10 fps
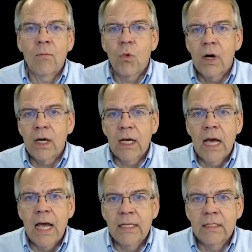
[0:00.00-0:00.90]
what
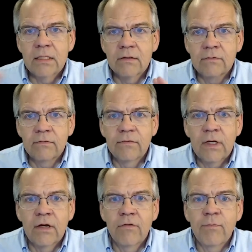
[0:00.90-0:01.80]
kinds of
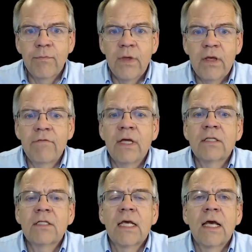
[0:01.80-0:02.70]

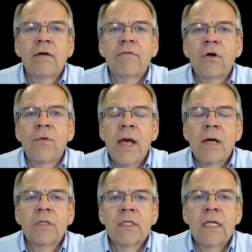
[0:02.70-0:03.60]
events to have
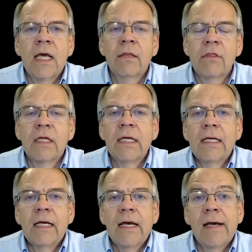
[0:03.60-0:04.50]
around death,
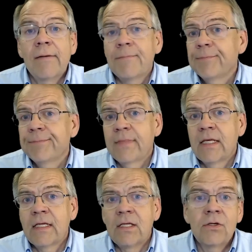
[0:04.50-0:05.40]

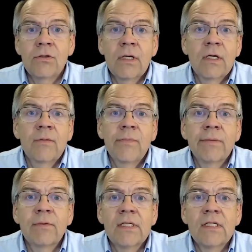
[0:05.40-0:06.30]
then you can
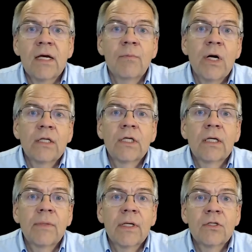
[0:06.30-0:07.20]
probably stop
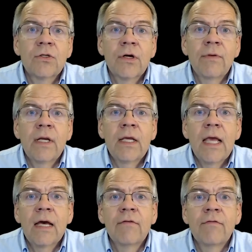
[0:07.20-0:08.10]
watching because you already
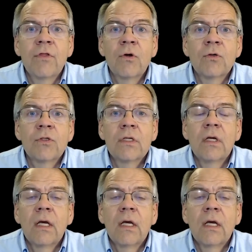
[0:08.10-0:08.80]
have those